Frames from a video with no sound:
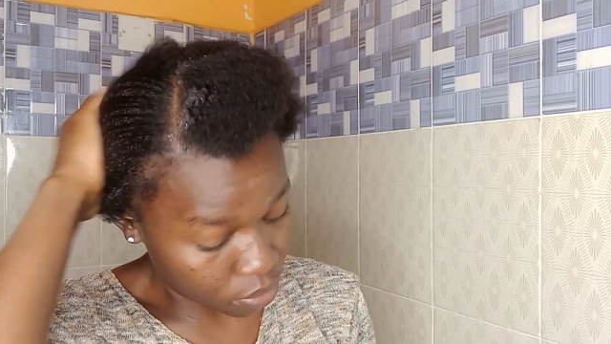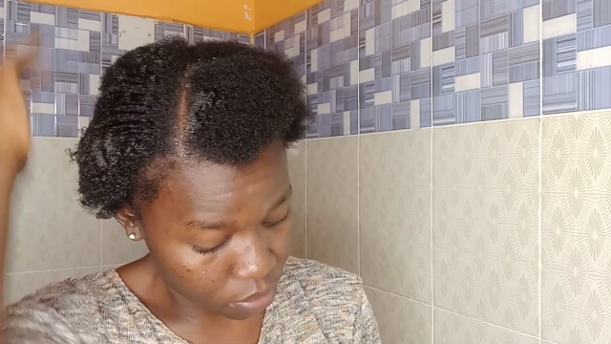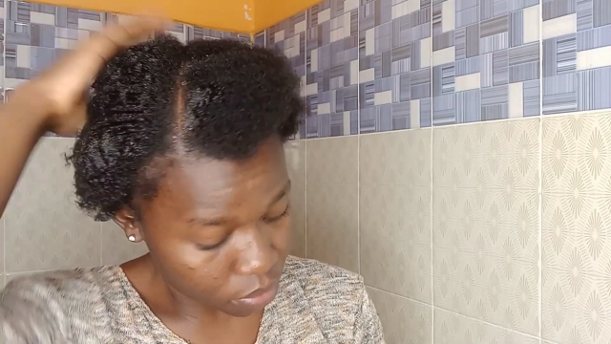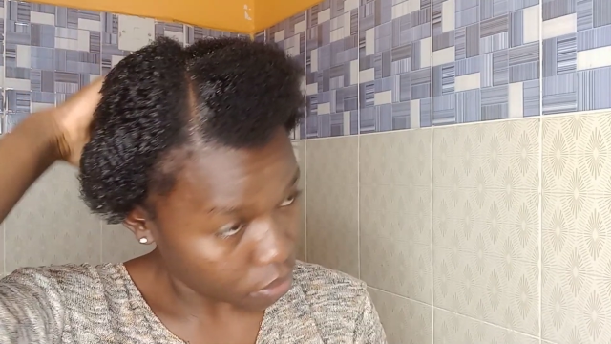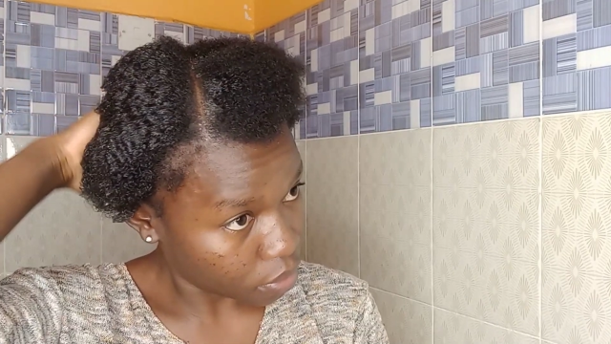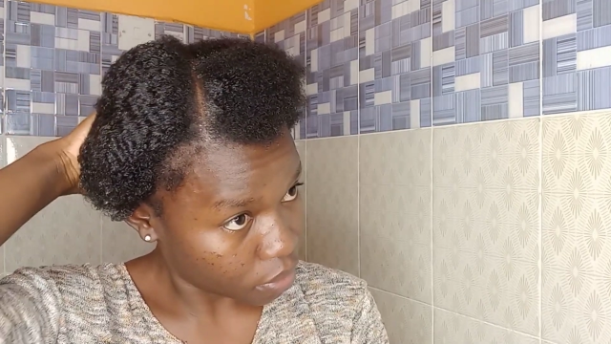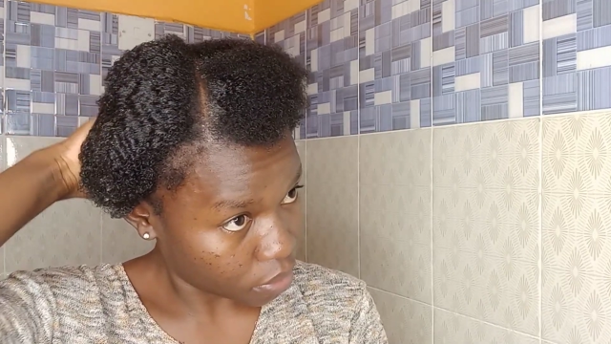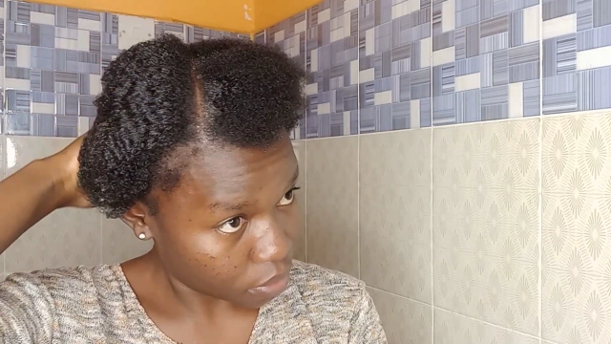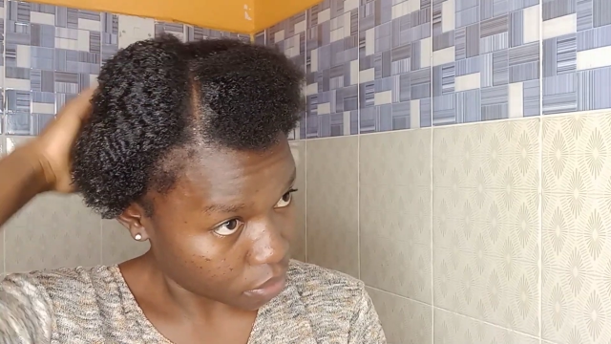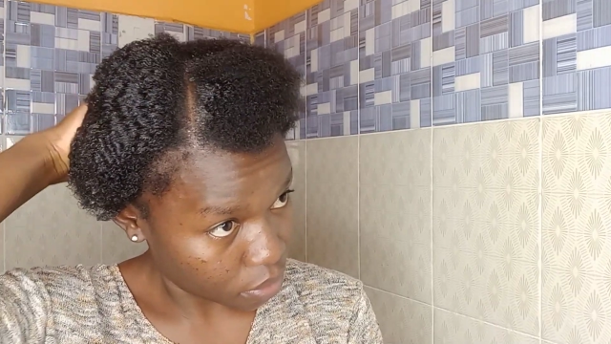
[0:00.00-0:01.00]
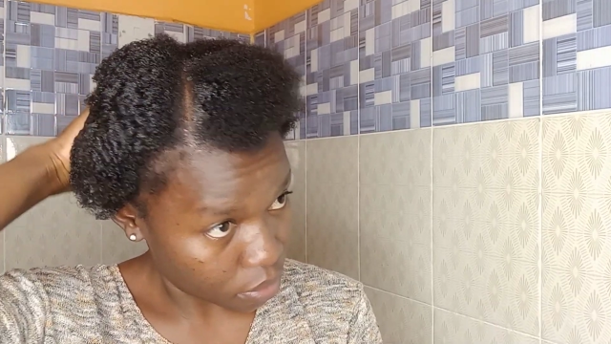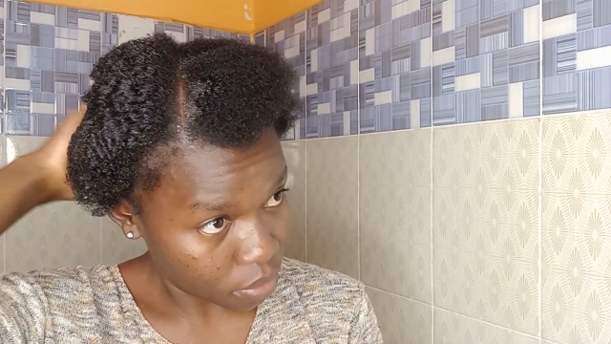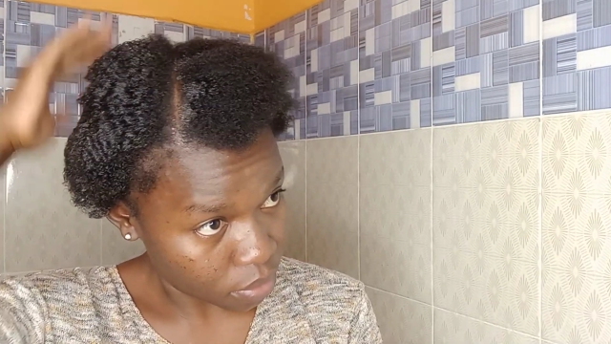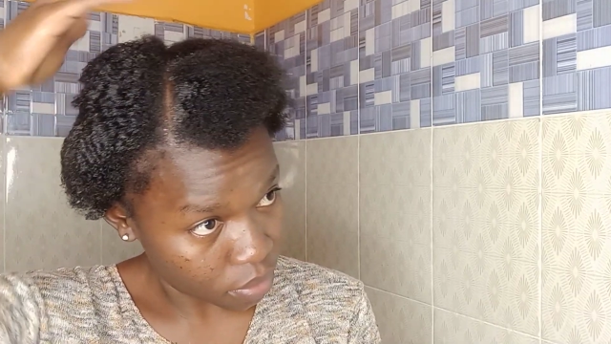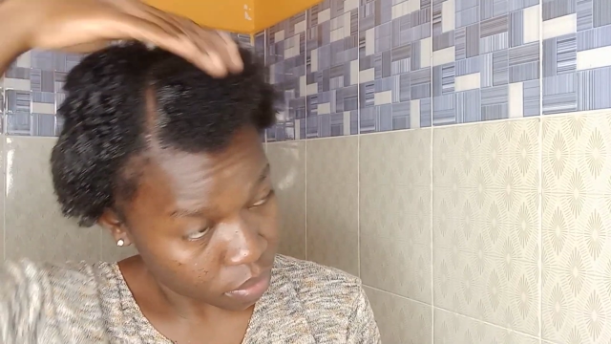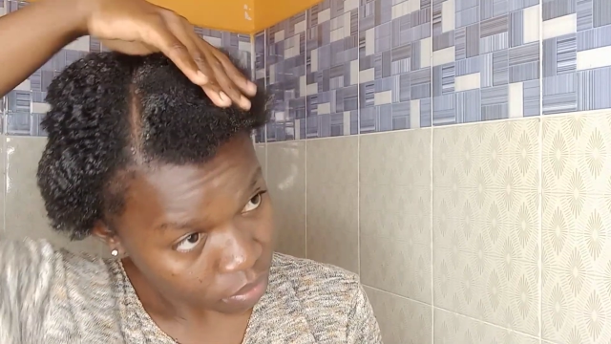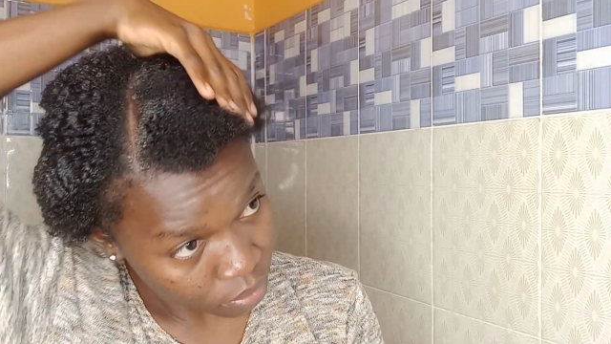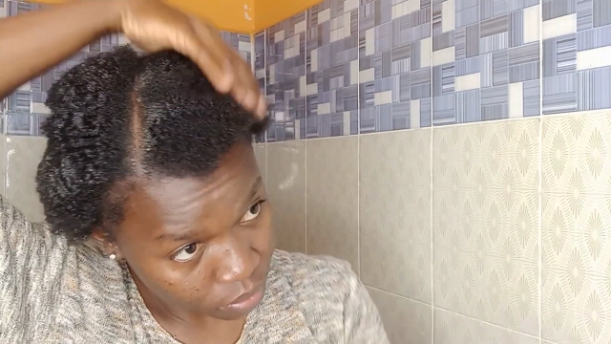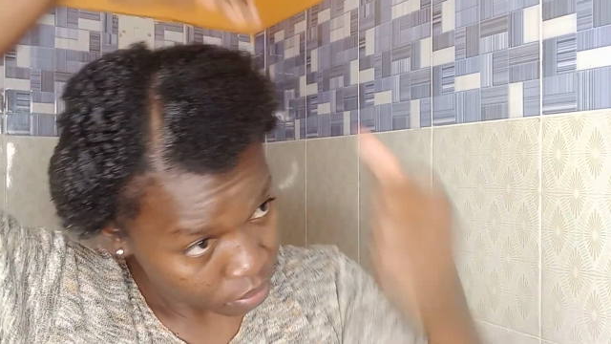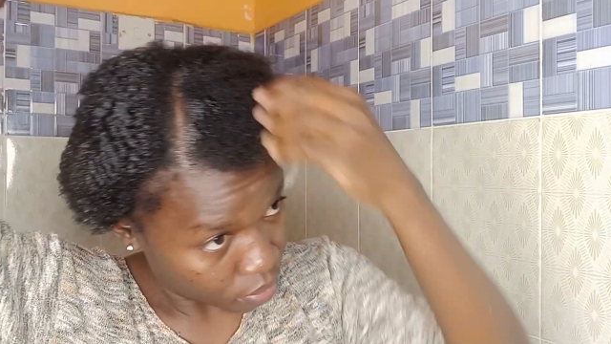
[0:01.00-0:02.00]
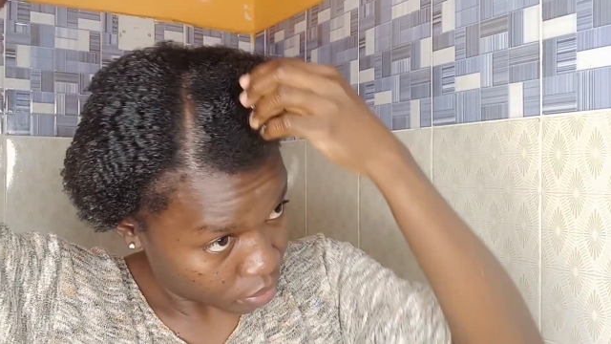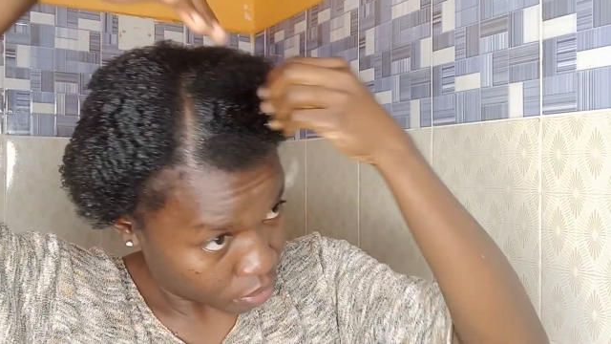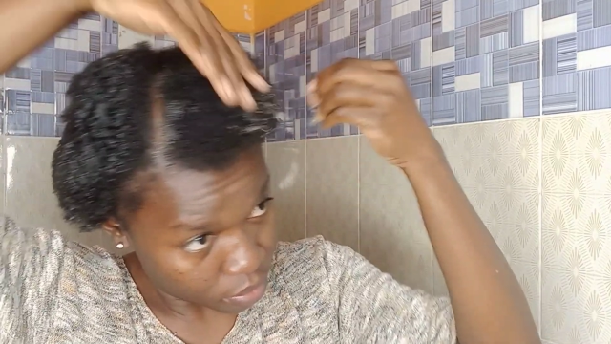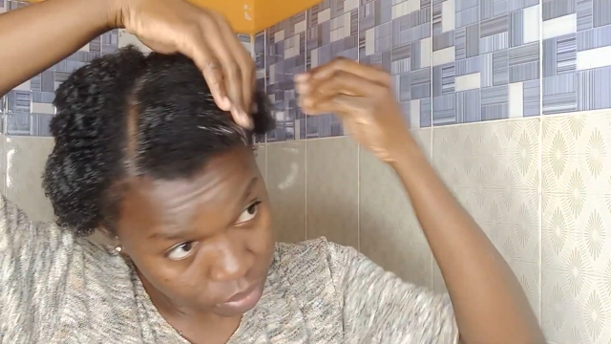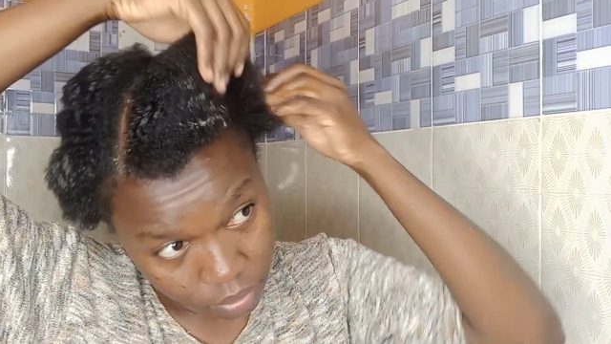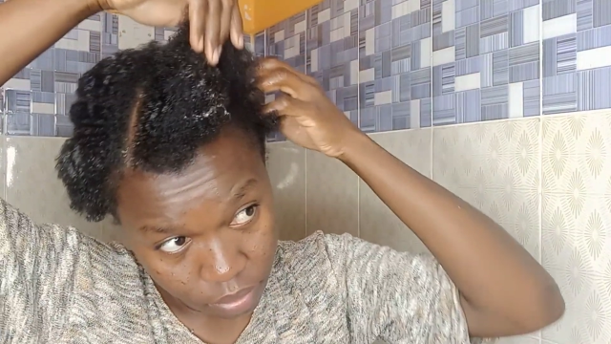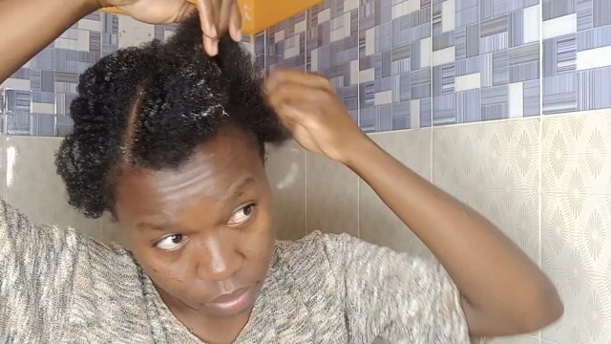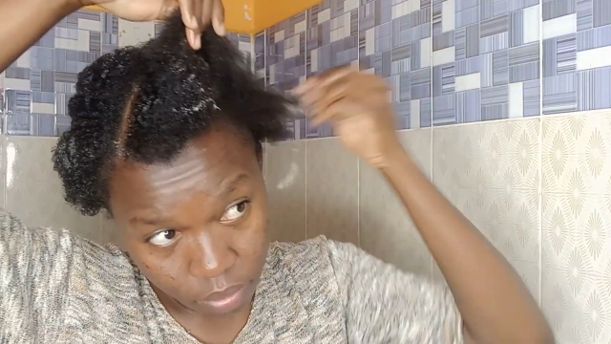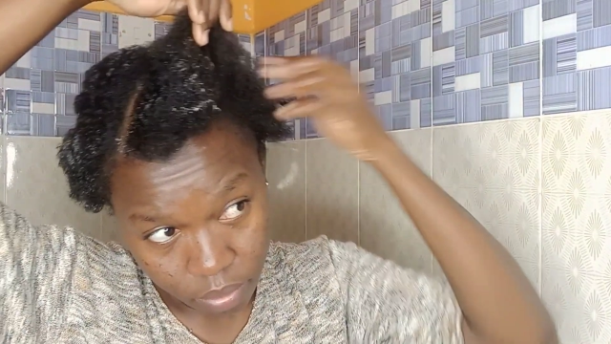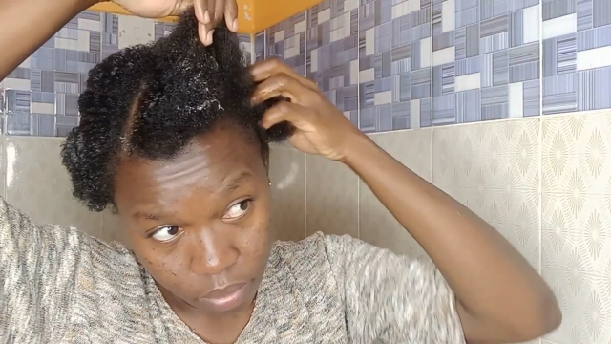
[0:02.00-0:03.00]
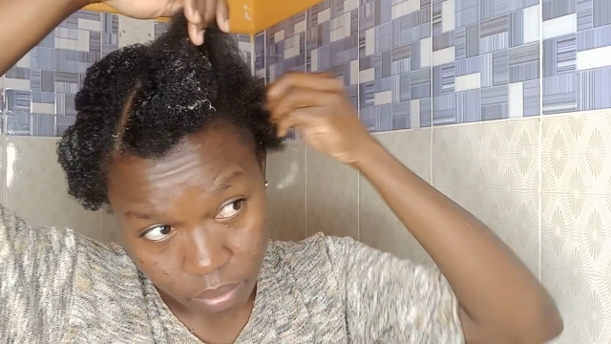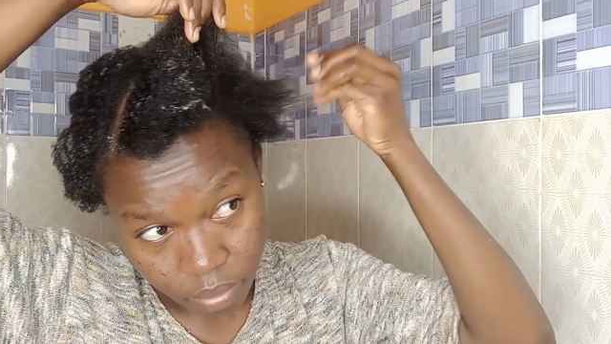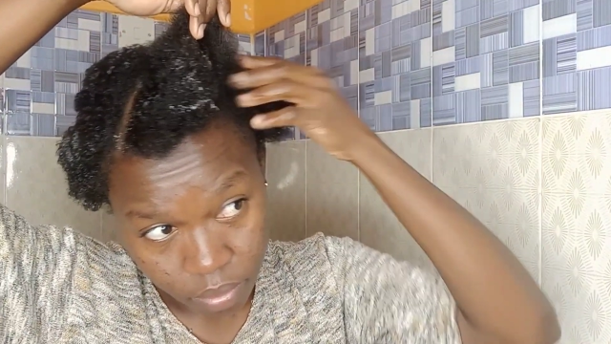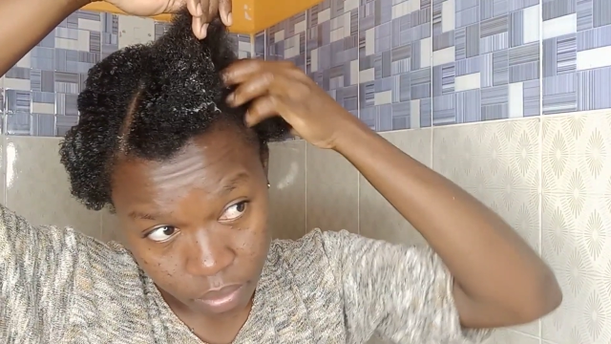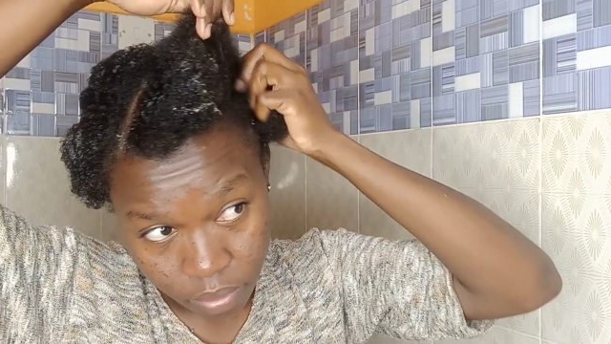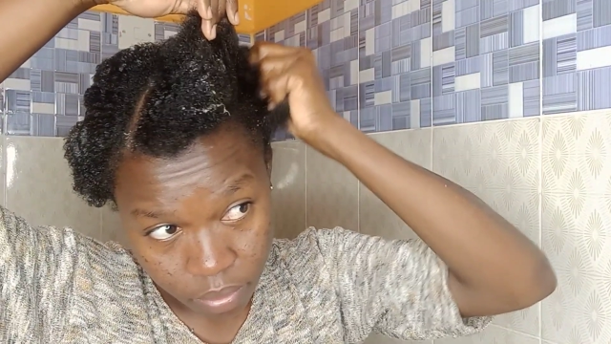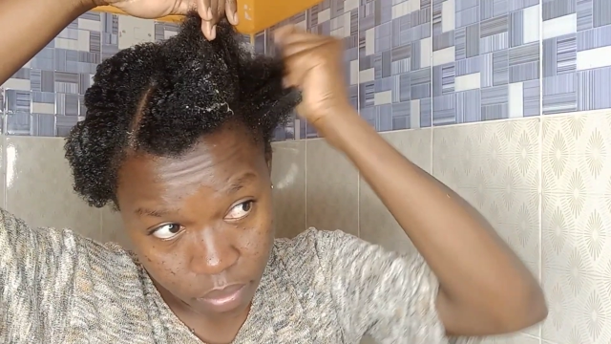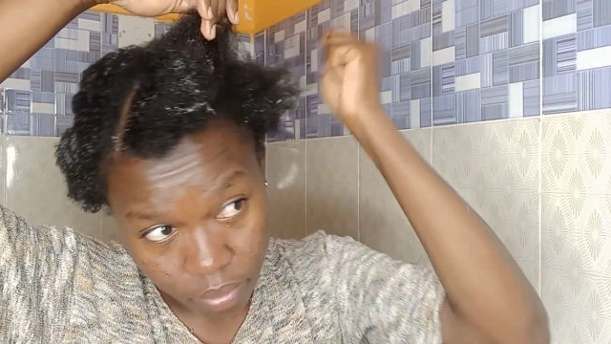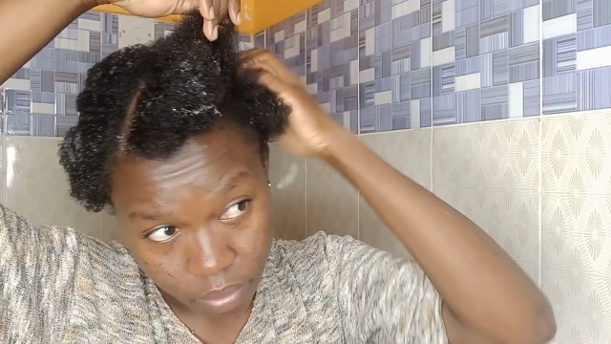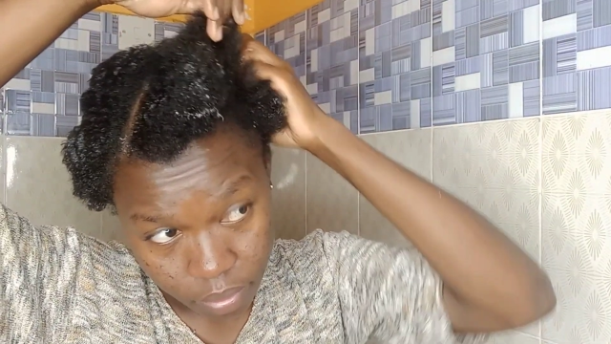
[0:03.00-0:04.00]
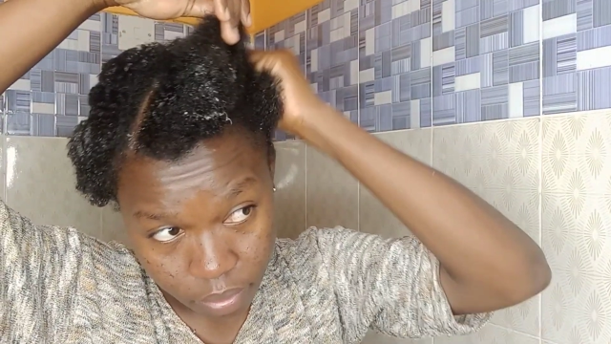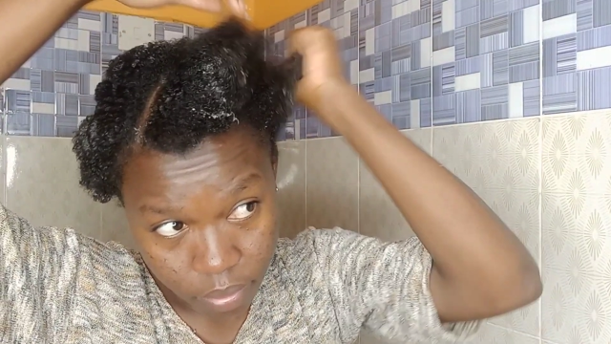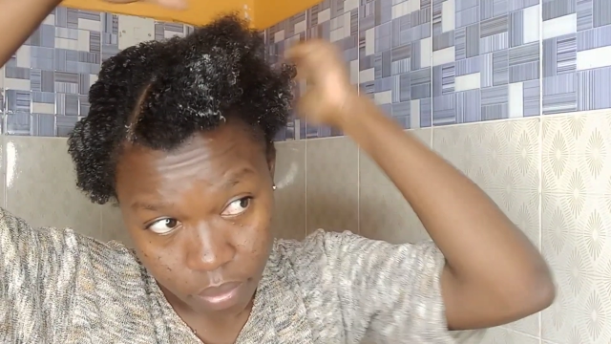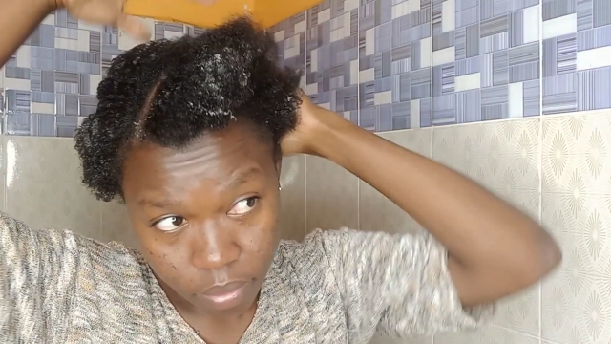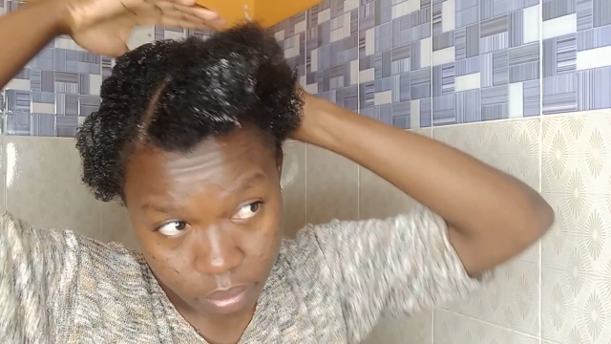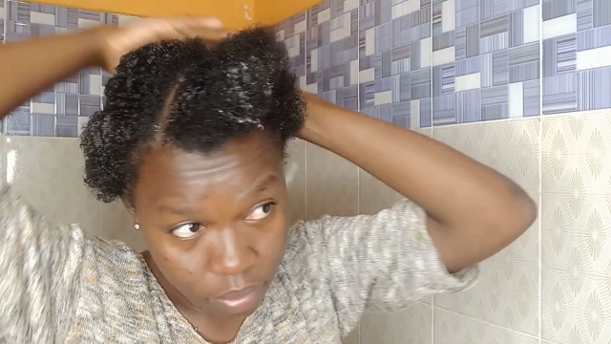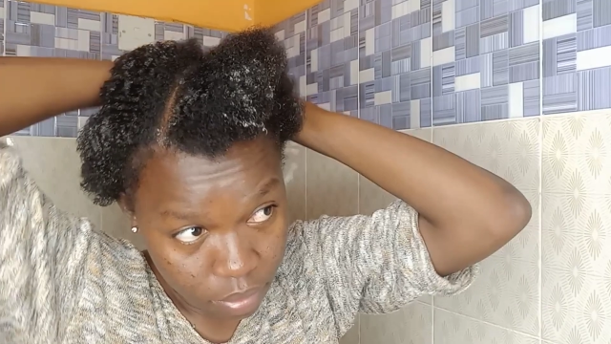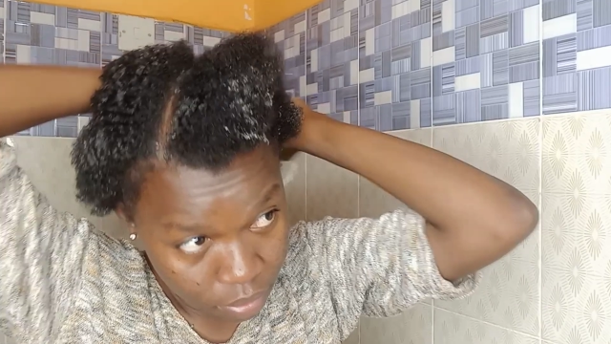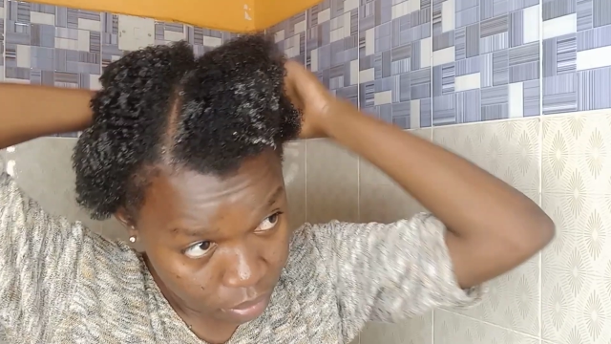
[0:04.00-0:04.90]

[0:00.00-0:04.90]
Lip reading: Okay, so the reason why I love using my gel wax